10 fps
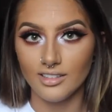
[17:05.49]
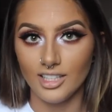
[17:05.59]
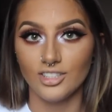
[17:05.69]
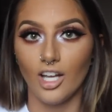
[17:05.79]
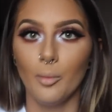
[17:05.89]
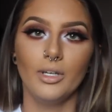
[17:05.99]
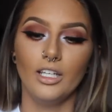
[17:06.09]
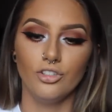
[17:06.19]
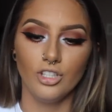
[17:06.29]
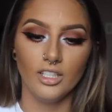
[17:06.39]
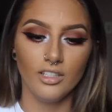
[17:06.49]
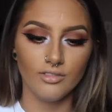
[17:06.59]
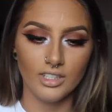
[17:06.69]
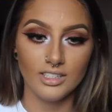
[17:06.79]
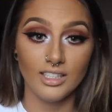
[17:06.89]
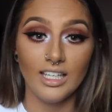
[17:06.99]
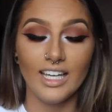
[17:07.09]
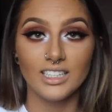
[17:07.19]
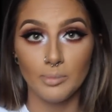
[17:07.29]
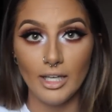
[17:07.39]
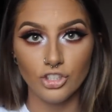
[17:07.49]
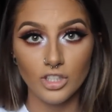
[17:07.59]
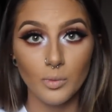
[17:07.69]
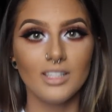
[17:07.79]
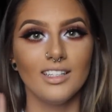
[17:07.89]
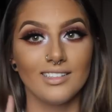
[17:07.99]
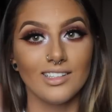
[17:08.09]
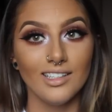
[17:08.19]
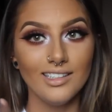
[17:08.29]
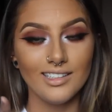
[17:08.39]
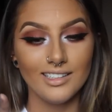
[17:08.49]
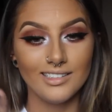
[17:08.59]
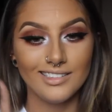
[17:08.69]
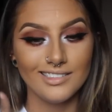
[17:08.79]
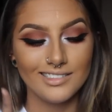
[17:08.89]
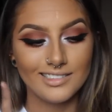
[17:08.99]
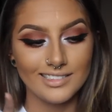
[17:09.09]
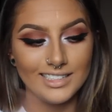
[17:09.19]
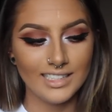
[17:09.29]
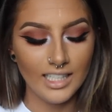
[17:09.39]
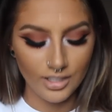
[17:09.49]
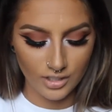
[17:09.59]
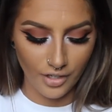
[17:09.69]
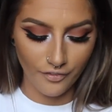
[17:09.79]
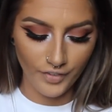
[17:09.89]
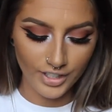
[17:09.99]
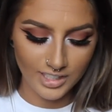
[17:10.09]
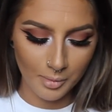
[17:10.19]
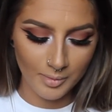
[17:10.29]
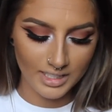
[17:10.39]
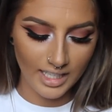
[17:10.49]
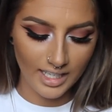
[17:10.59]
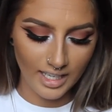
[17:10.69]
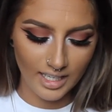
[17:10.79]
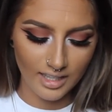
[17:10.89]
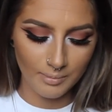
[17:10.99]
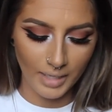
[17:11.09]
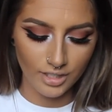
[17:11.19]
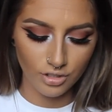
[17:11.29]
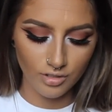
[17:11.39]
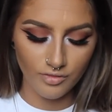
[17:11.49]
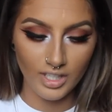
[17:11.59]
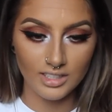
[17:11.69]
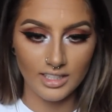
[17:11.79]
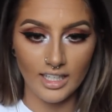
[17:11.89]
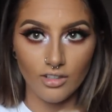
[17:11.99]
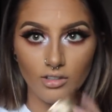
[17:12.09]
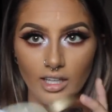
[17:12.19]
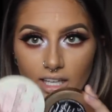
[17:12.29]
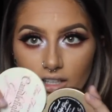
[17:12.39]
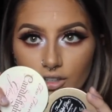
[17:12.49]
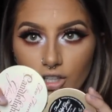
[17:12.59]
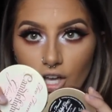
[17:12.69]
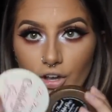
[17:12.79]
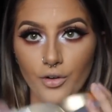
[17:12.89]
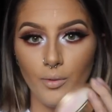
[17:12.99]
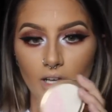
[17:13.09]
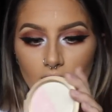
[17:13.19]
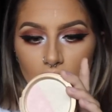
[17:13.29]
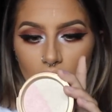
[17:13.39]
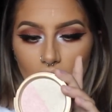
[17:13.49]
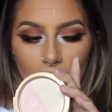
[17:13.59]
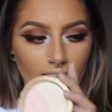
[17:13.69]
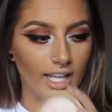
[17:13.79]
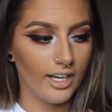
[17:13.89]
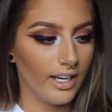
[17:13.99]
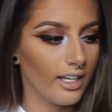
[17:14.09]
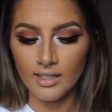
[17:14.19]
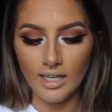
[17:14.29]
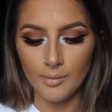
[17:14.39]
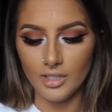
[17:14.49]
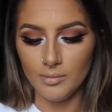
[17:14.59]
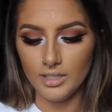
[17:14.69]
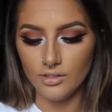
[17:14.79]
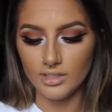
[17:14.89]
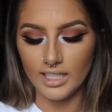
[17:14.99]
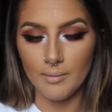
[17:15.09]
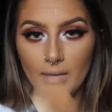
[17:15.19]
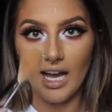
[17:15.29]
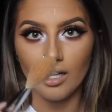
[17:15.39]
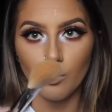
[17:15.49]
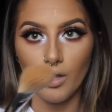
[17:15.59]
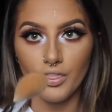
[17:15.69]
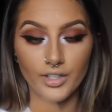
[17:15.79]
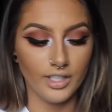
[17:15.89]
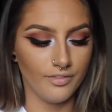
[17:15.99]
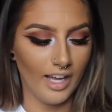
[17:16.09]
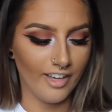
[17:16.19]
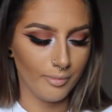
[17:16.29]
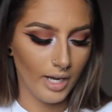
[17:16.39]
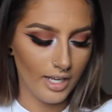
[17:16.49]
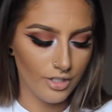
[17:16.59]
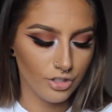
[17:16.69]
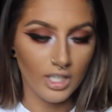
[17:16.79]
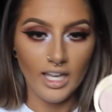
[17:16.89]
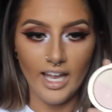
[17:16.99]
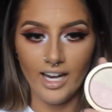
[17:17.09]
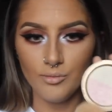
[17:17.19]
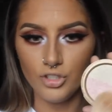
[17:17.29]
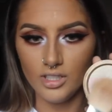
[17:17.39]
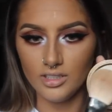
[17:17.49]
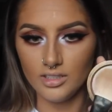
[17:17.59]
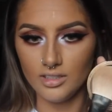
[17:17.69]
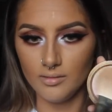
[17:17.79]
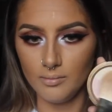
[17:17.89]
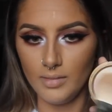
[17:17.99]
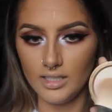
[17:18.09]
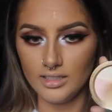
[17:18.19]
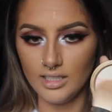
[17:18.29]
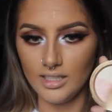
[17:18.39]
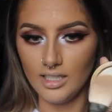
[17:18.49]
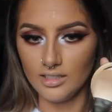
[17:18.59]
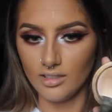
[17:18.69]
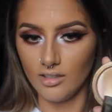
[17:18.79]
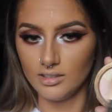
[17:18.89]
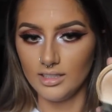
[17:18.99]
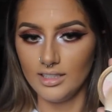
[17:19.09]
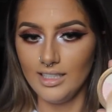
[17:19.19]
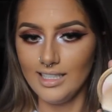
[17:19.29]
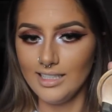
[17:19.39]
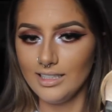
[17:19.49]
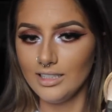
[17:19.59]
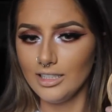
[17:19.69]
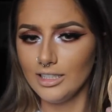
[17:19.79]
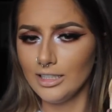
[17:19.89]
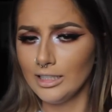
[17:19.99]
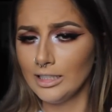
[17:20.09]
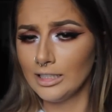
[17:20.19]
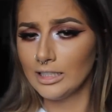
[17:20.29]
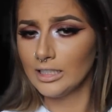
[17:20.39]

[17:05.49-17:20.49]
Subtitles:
this combination recently, especially with this look. So first I'm going to be taking my Too Faced Candlelight Glow highlighter. I'm going to be using a MAC 135 brush, and I'm just mixing this all together